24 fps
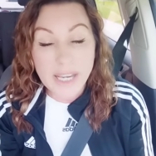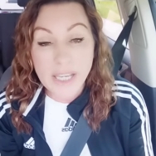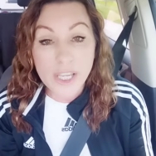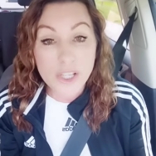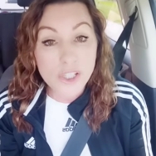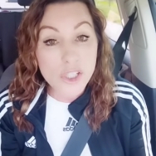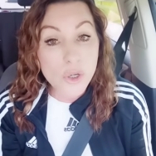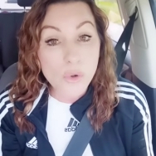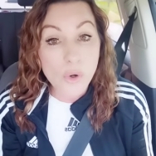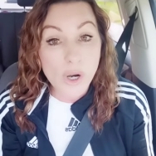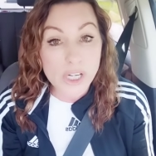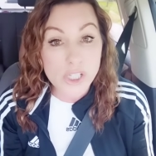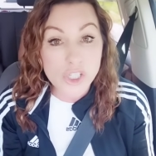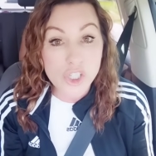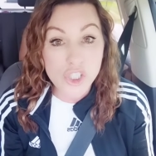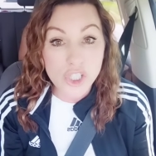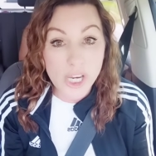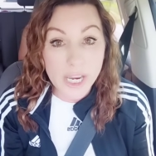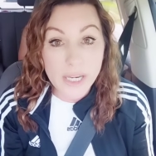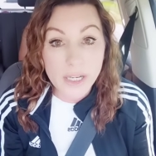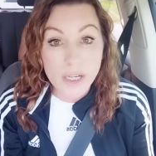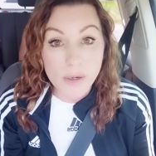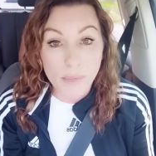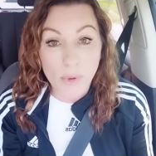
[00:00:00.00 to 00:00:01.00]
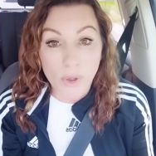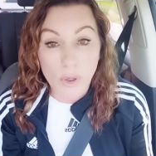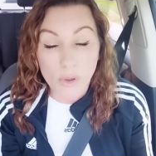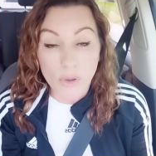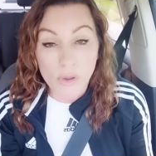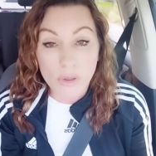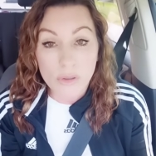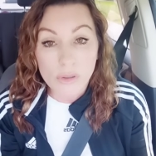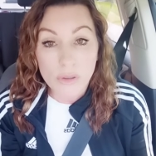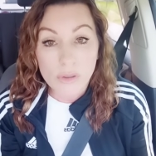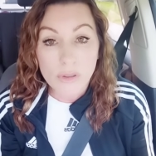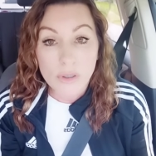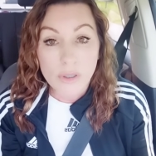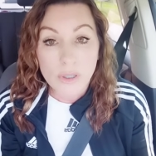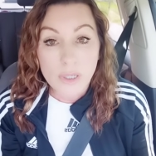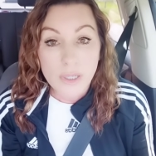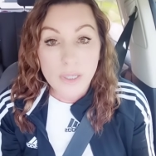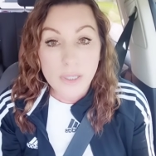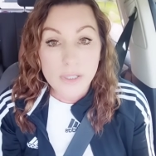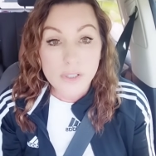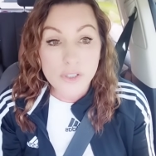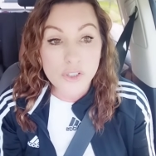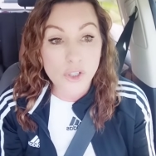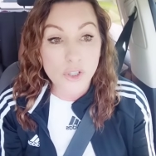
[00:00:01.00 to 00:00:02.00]
making you unshakable,
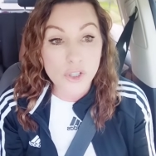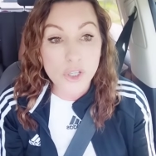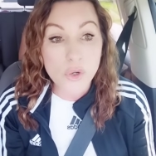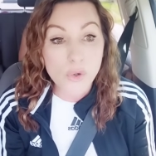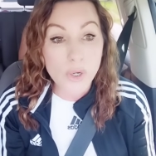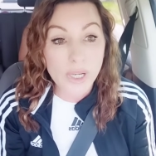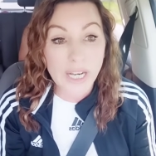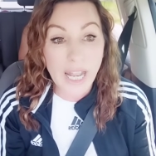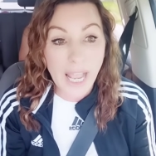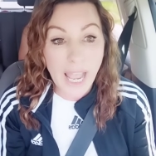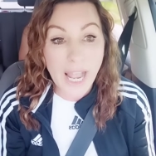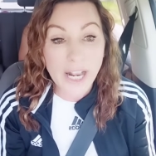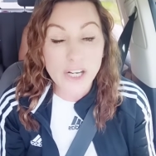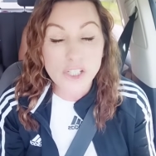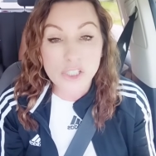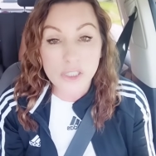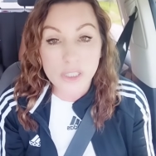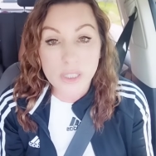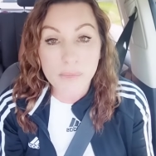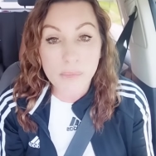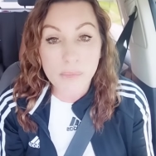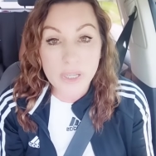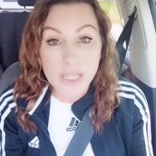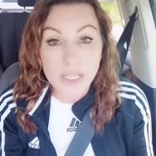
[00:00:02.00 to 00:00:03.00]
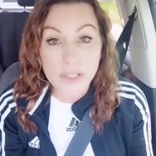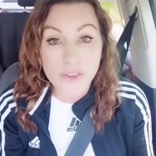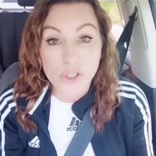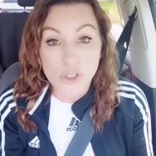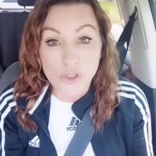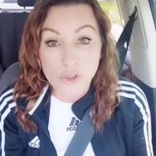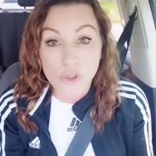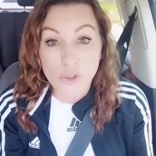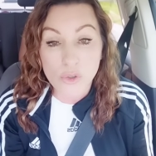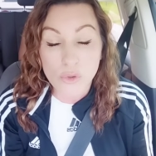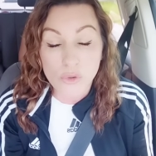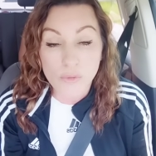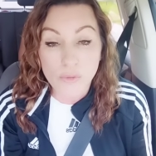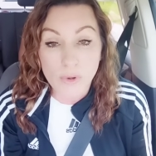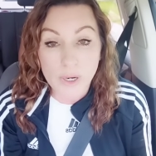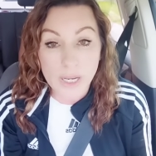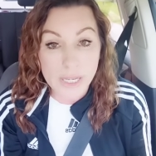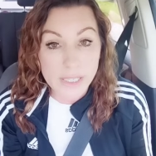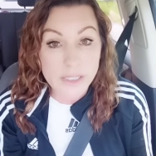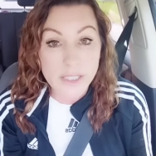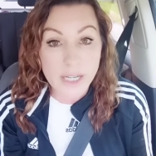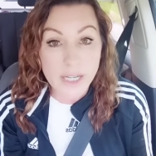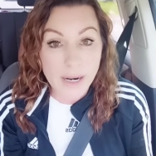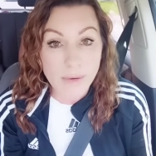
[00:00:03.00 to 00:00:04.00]
so you can actually be the
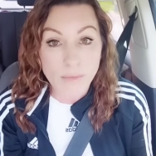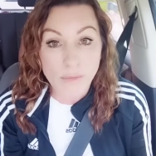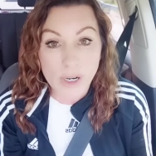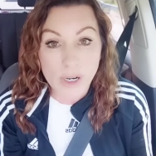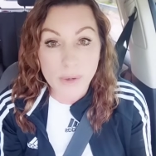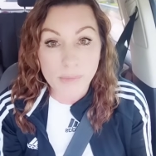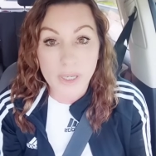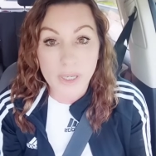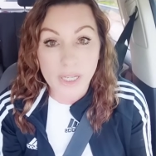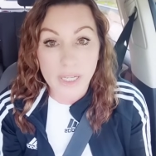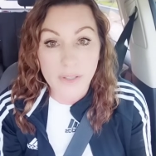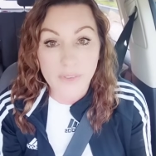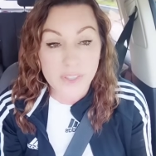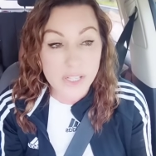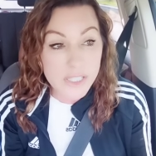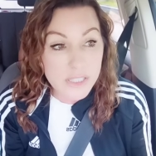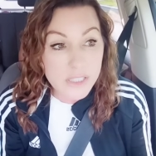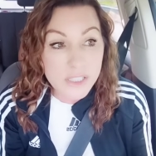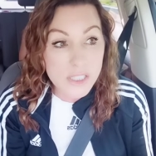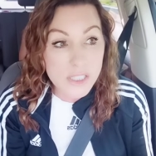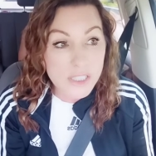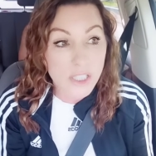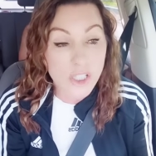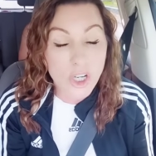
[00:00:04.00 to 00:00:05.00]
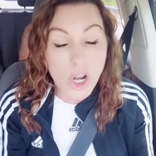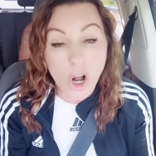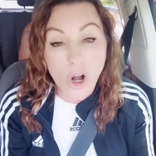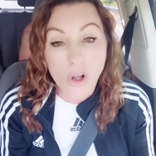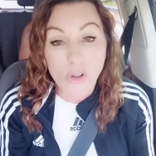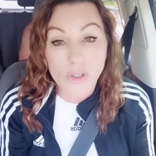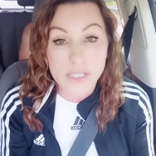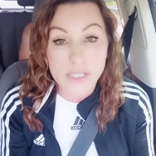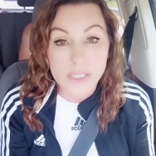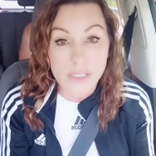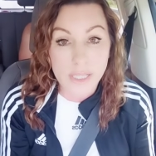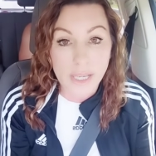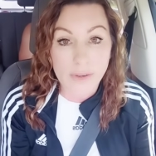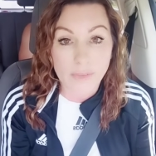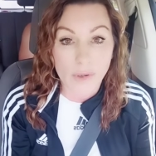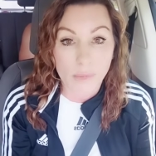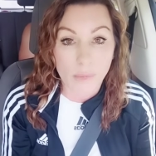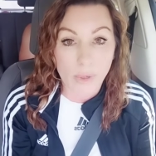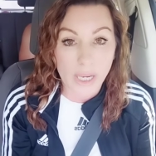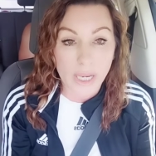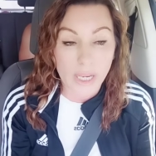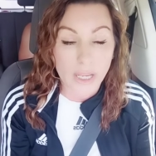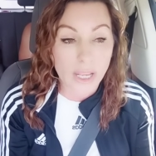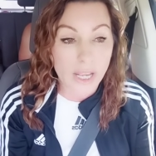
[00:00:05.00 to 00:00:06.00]
true end time remnant. This is the call he's
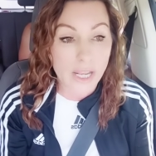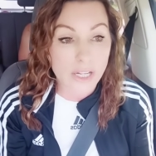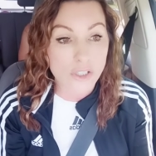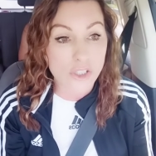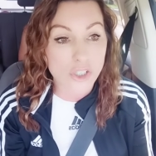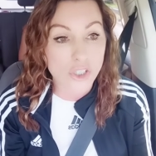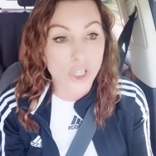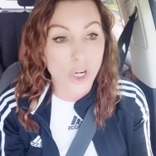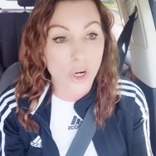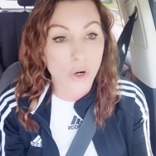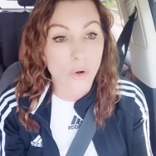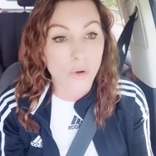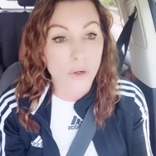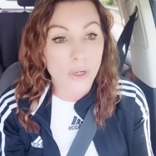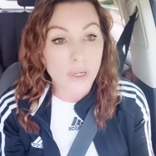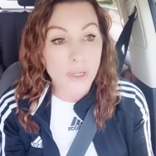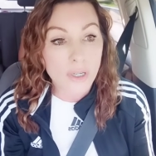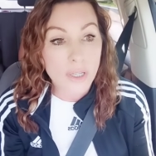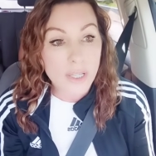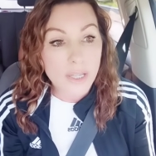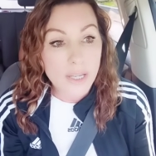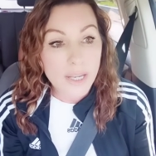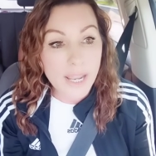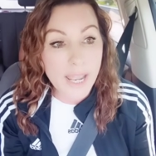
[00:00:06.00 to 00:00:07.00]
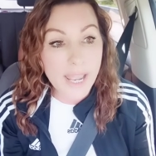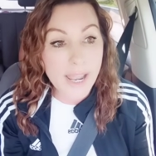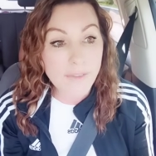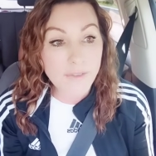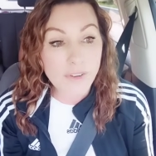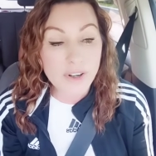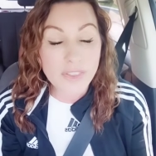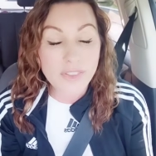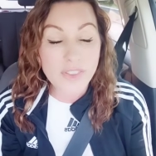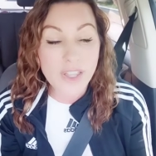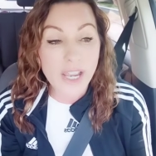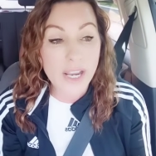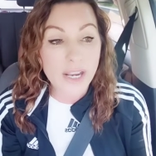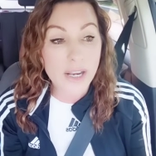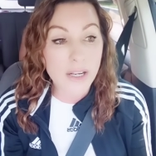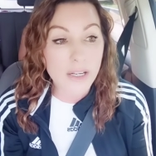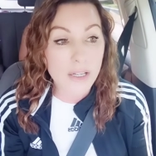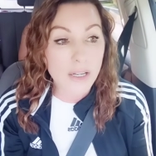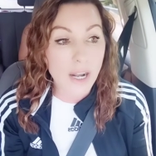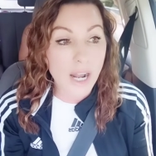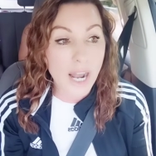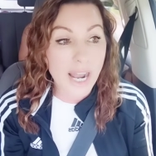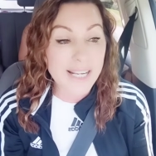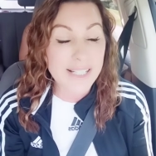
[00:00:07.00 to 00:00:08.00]
given me. And so
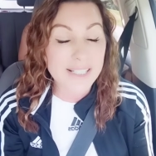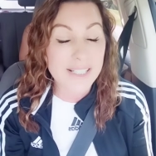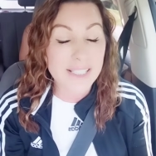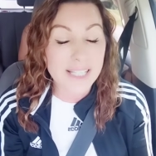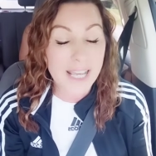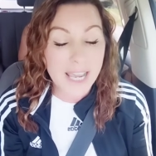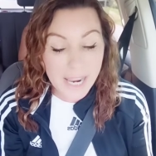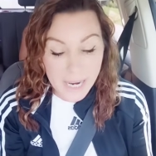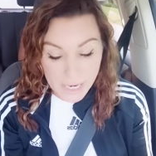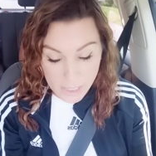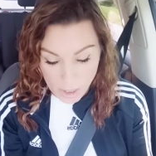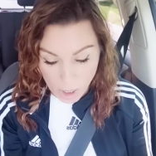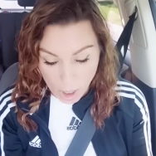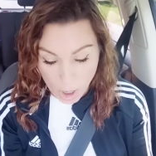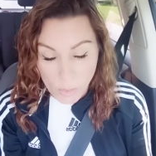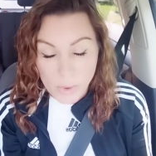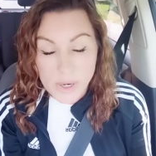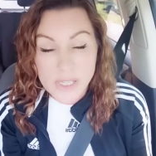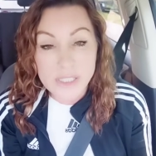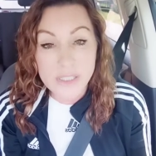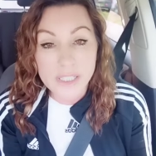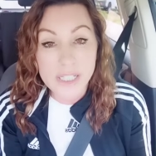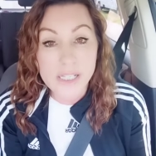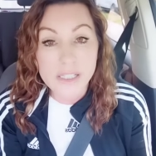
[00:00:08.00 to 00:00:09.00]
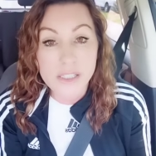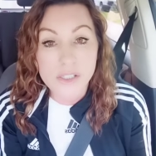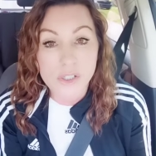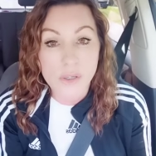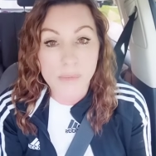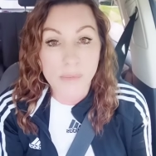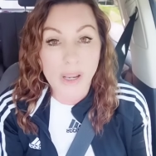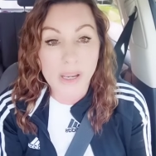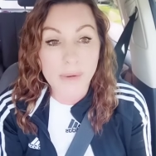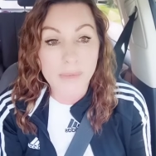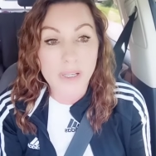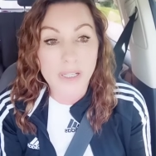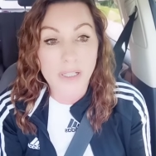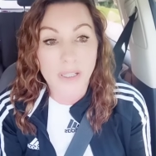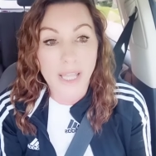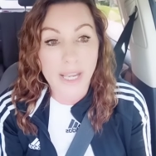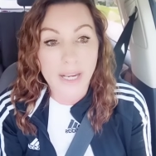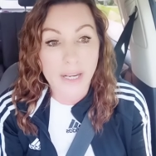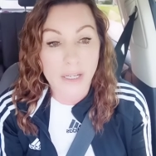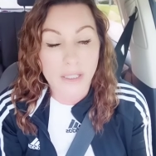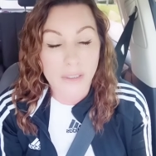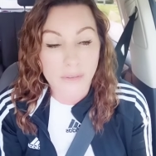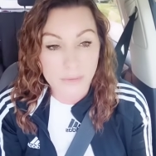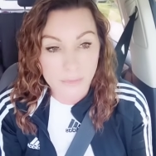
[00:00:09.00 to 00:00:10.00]
everything I say always leads to
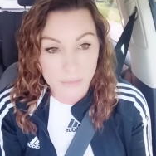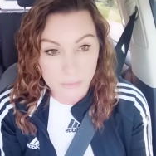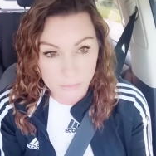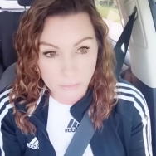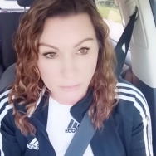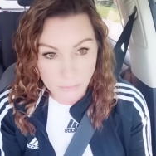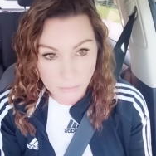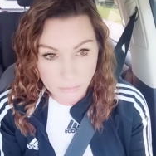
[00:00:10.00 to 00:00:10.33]
maybe like